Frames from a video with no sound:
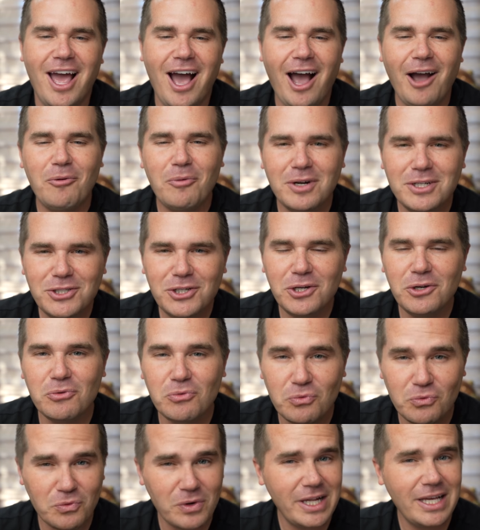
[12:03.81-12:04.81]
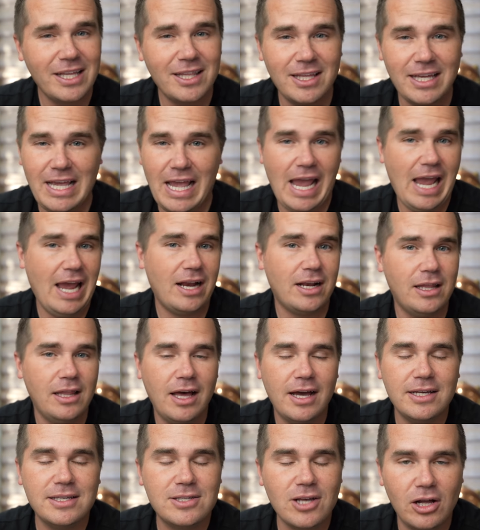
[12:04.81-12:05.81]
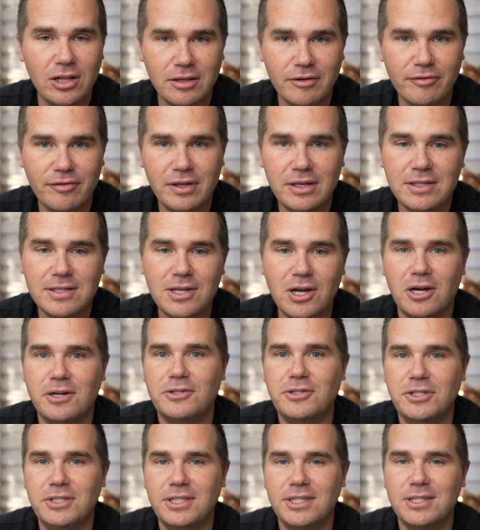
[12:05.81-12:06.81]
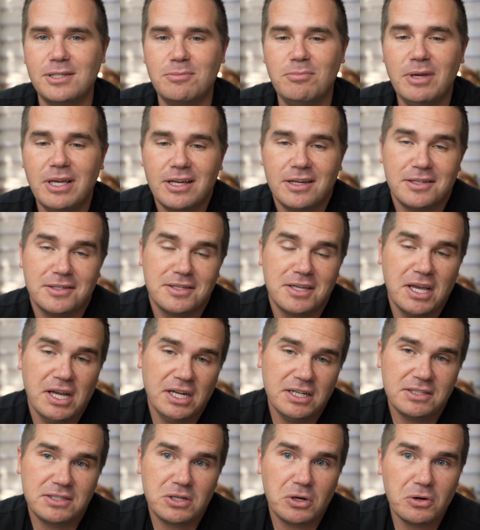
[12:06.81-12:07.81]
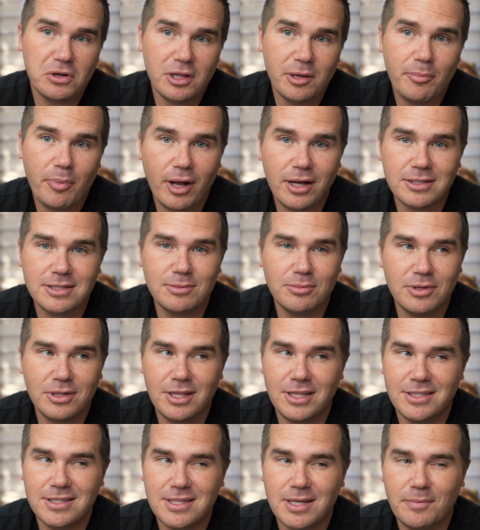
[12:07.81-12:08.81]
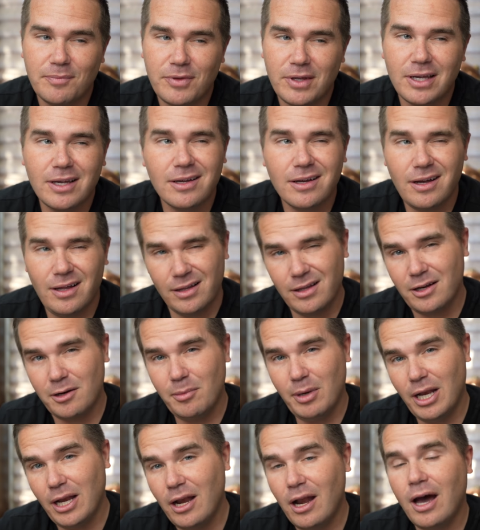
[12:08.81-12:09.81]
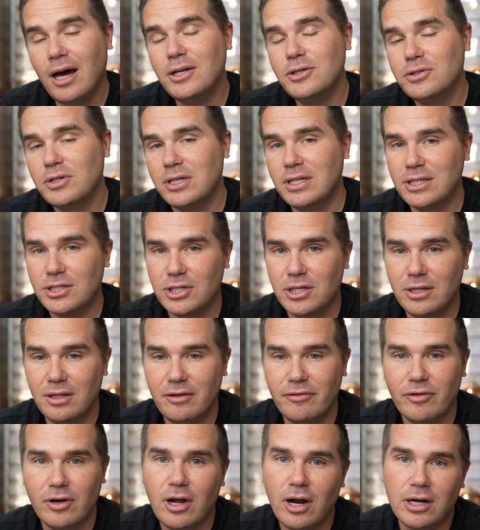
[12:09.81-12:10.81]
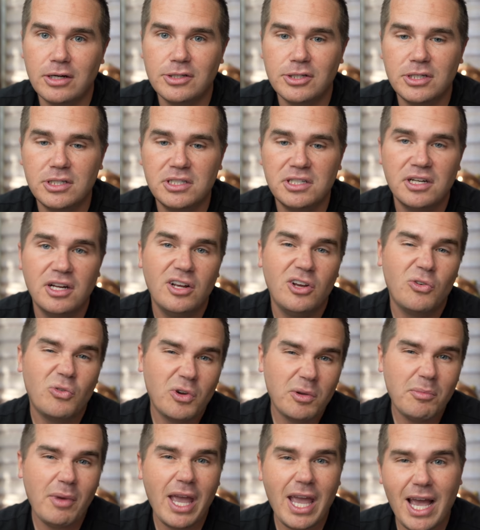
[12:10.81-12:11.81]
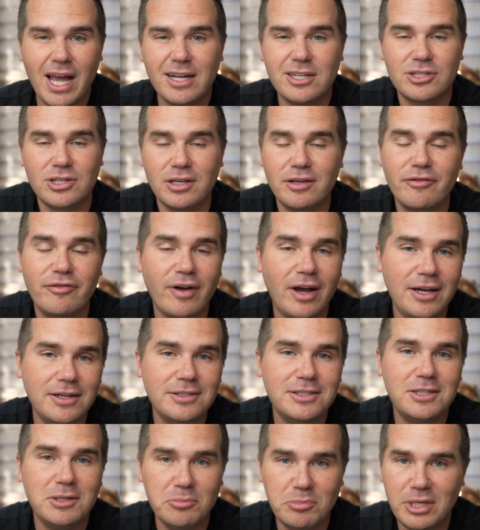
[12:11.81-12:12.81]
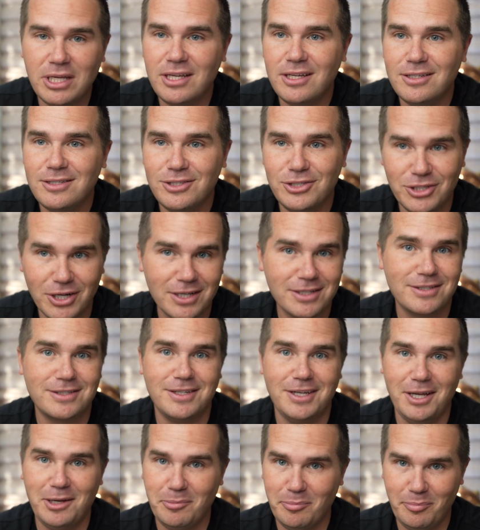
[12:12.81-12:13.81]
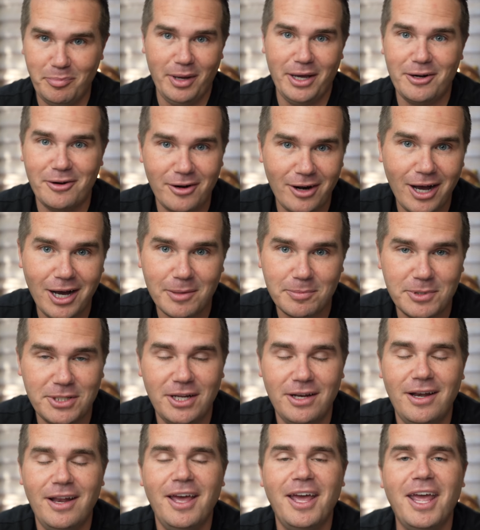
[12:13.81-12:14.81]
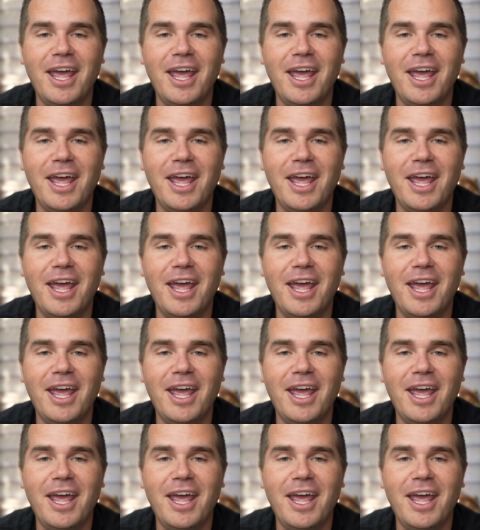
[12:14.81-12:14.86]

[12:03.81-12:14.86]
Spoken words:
I want you to really analyze all of these cartridges because it's totally possible that something a little bit non-traditional of a cartridge we may actually find to be just a better option.